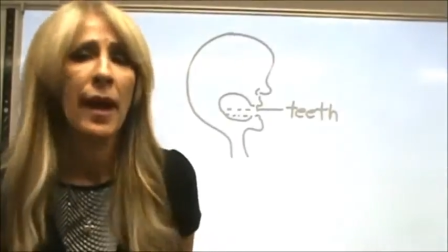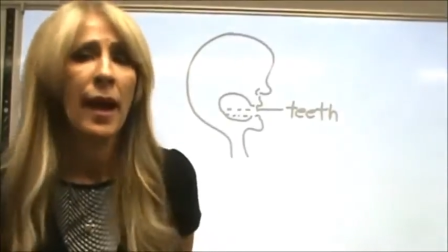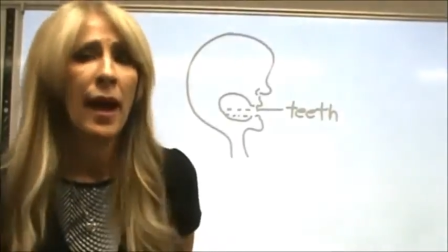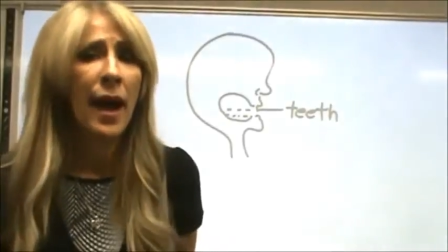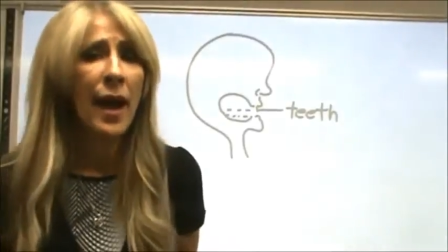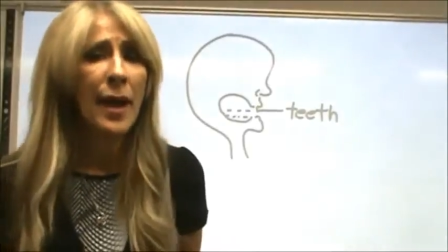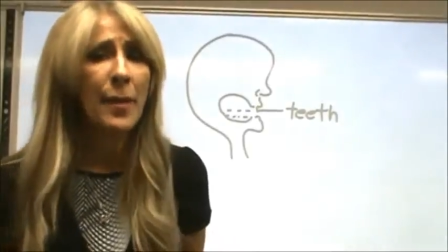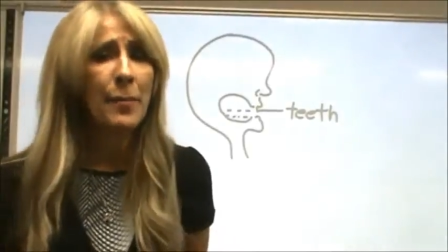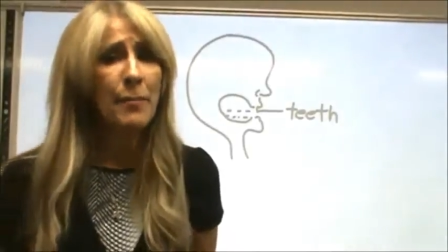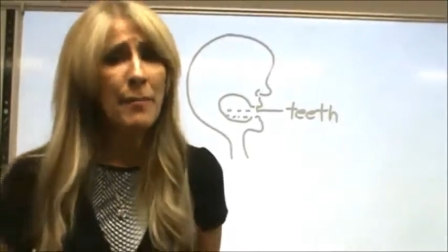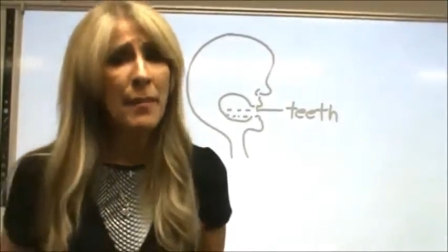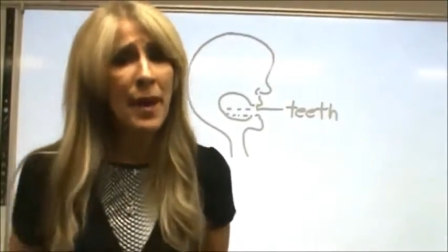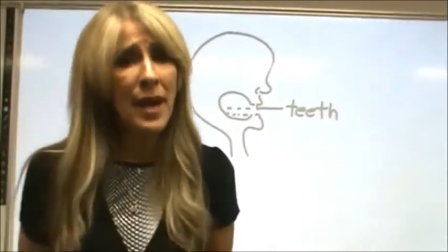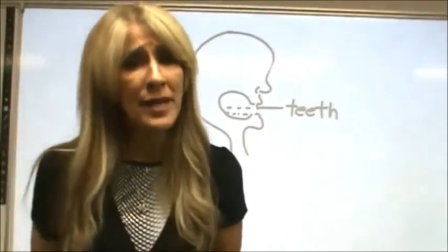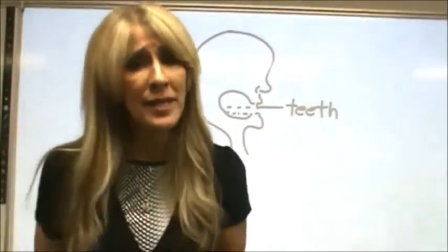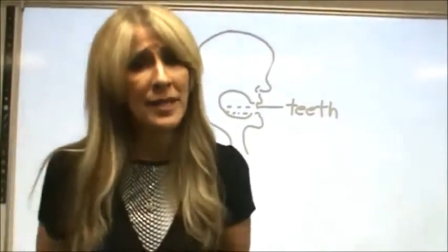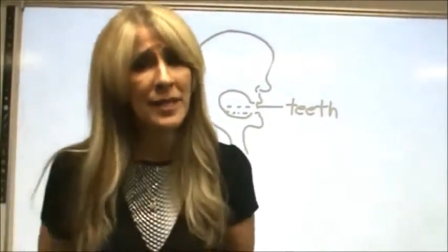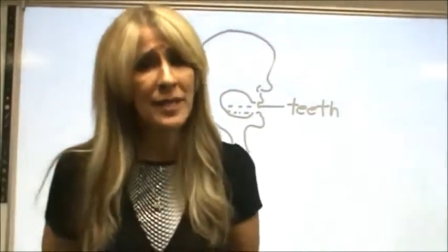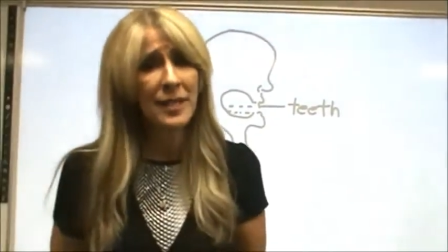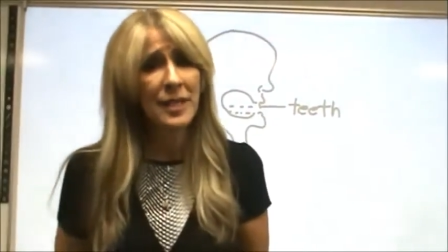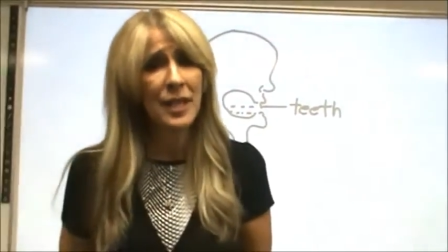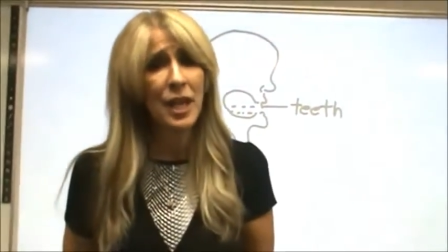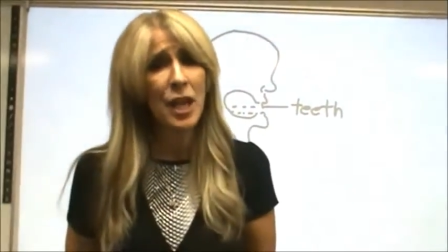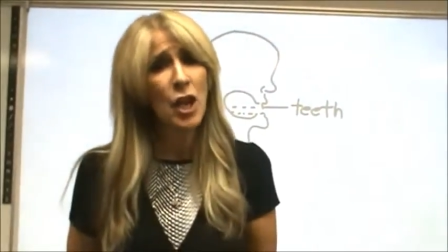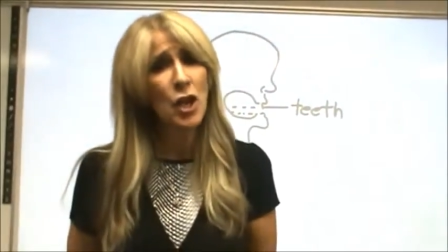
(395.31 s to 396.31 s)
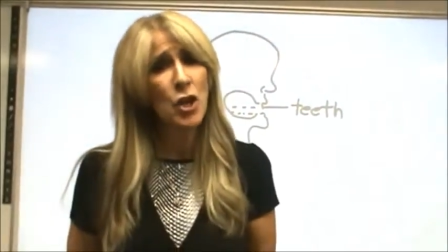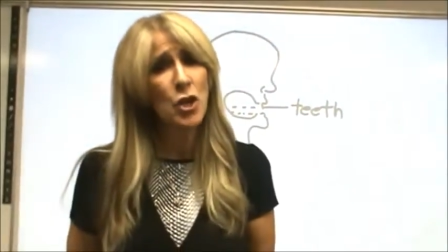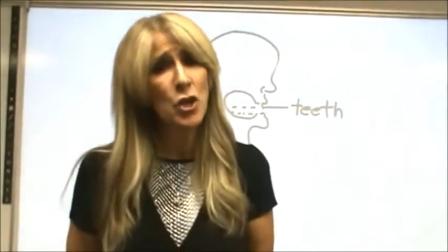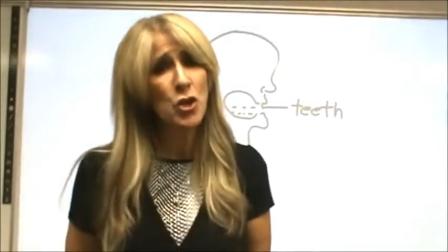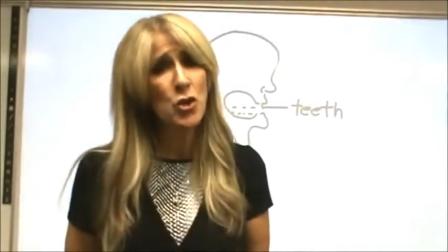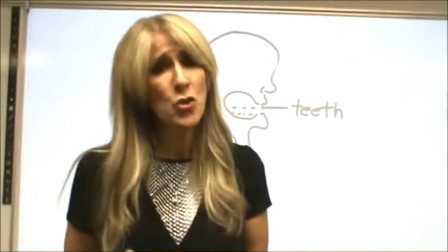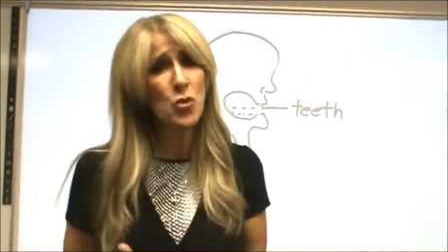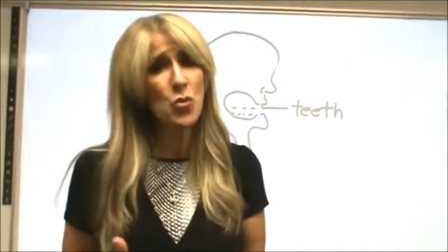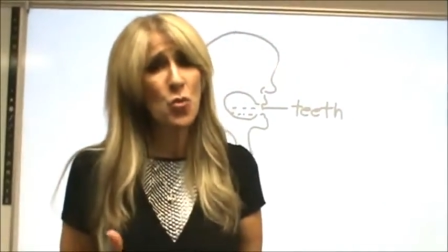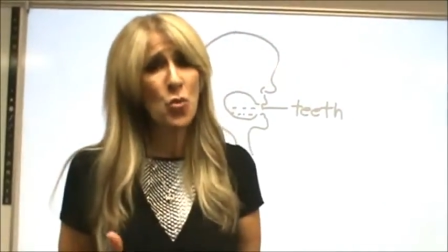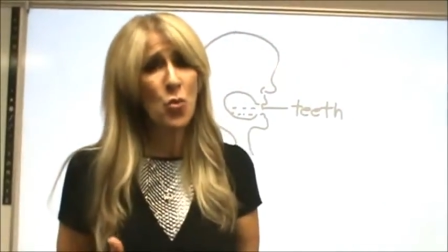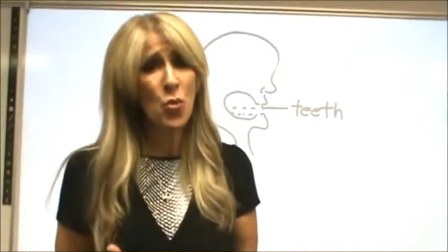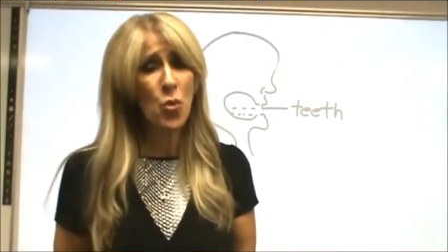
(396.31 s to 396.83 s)
I must tell
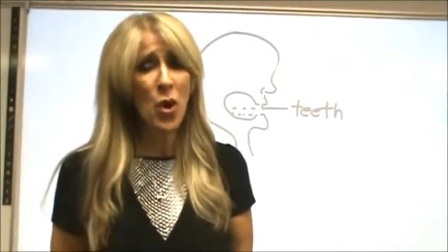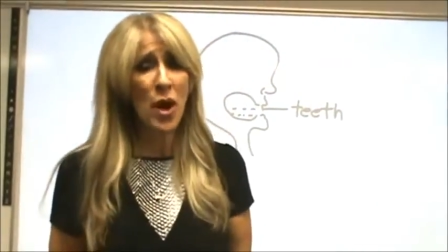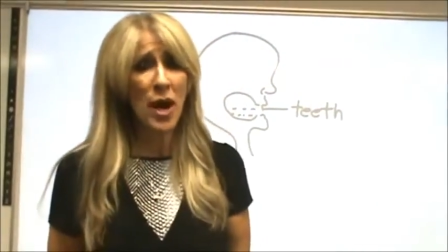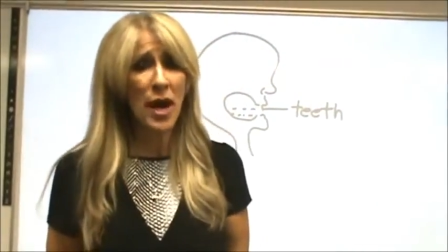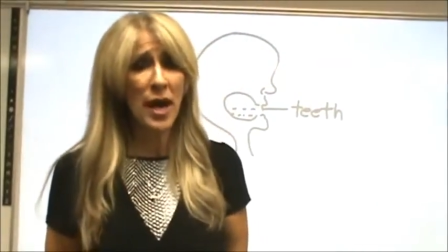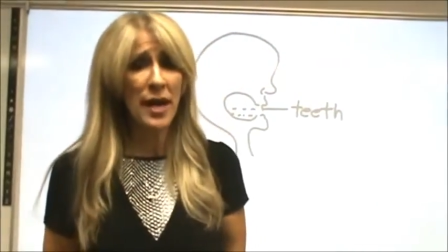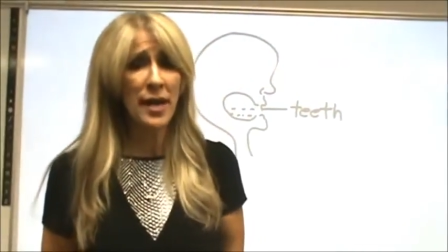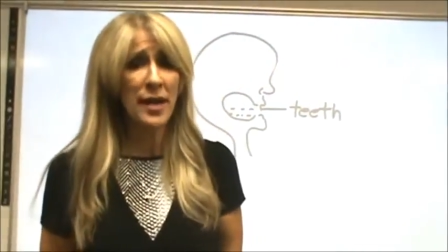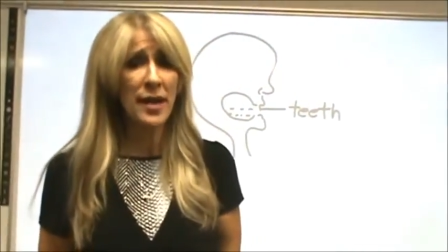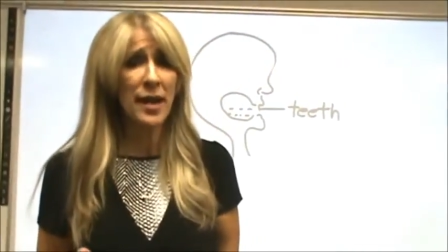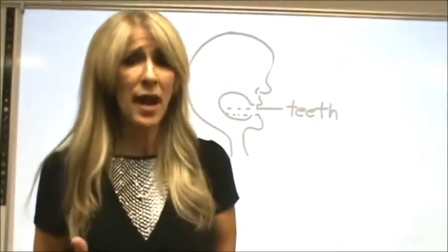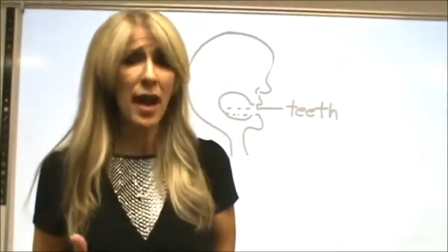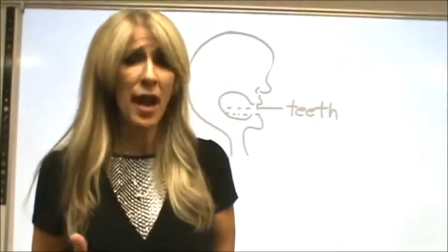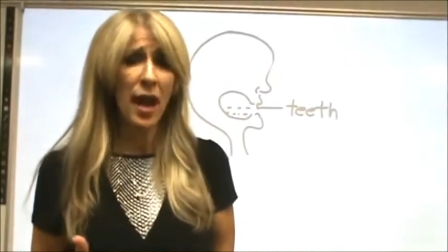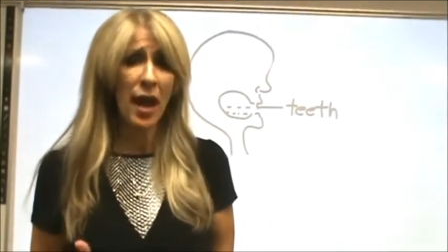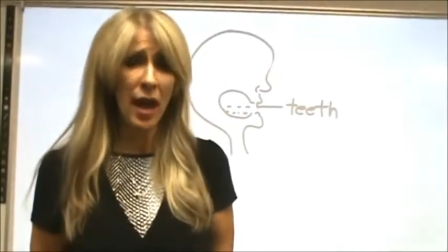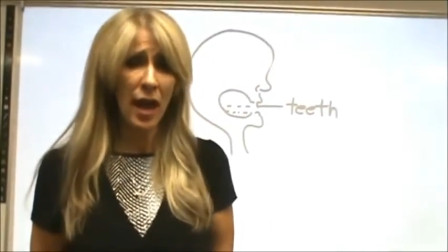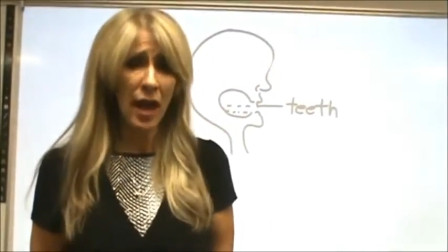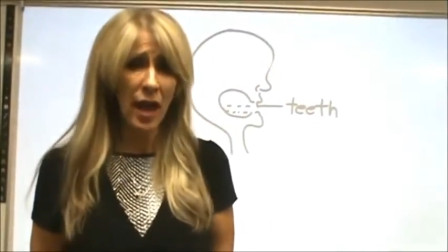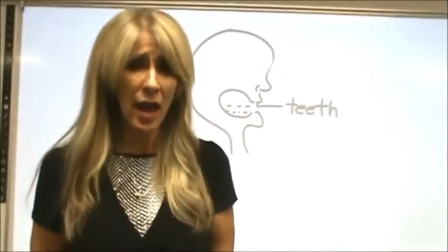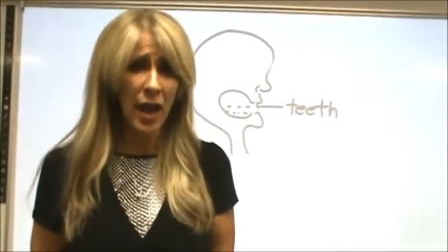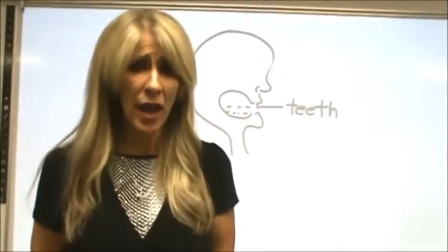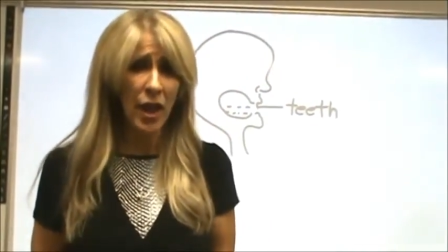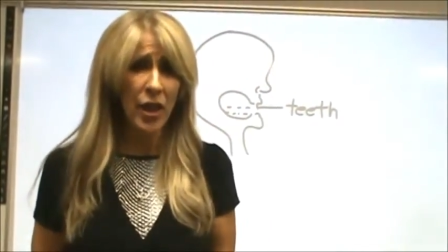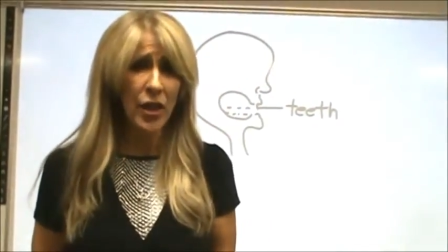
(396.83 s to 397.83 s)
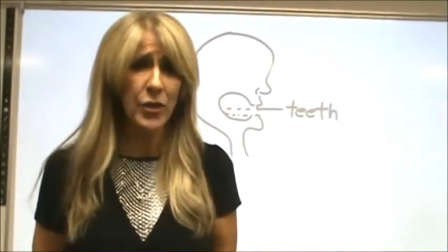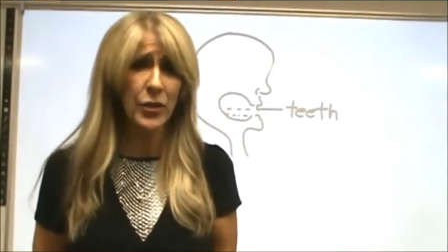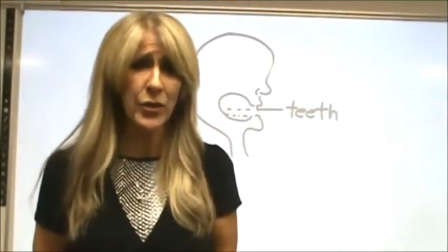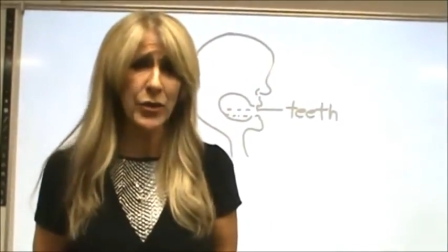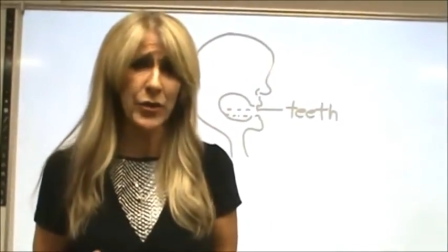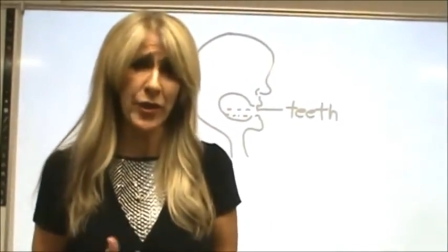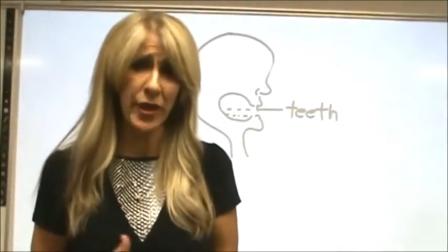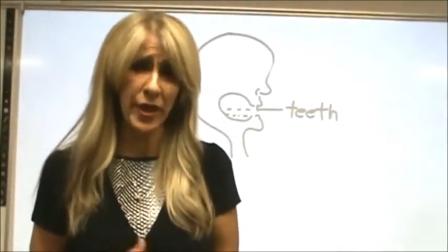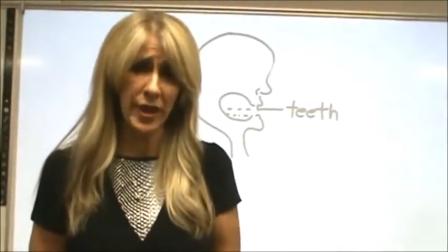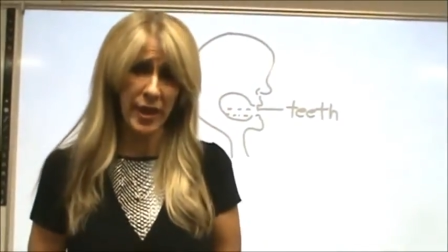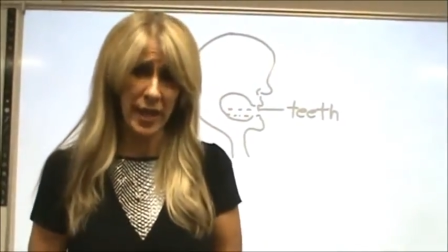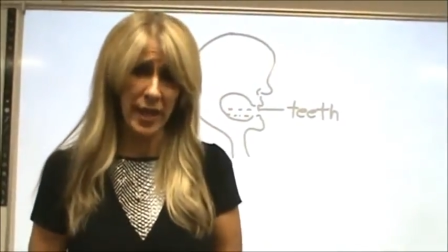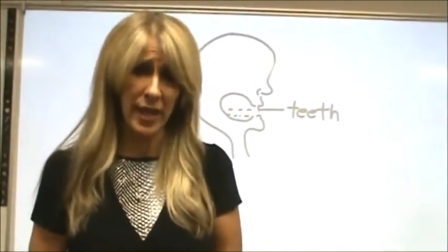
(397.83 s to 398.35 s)
you one other
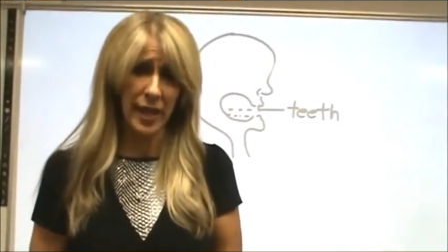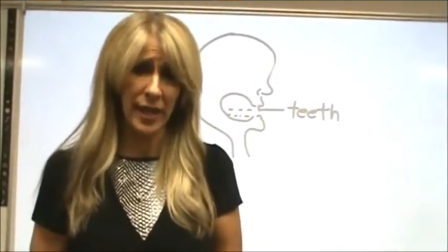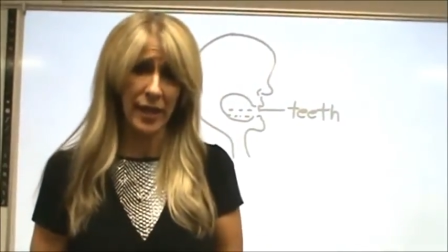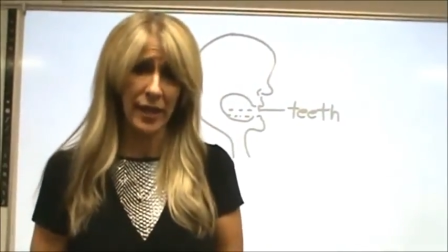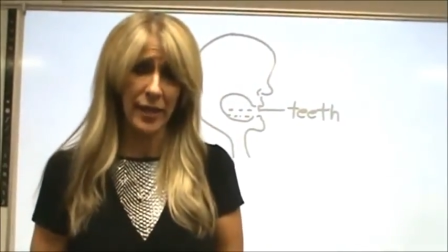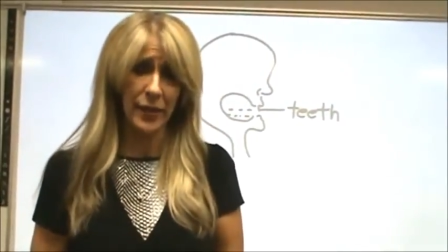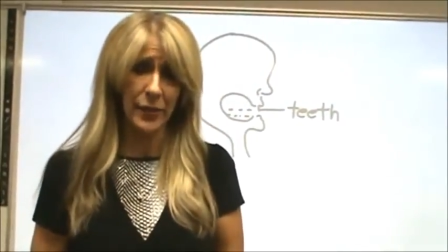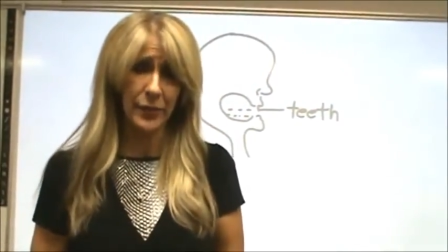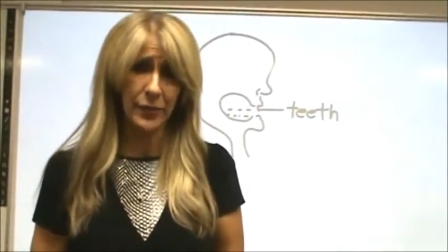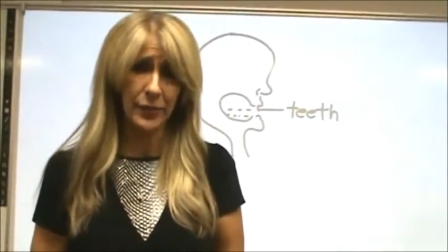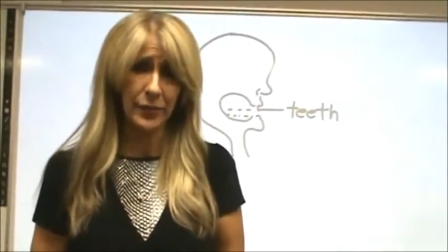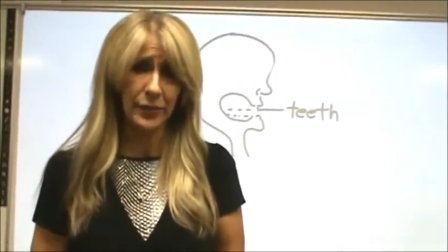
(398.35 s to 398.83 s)
thing.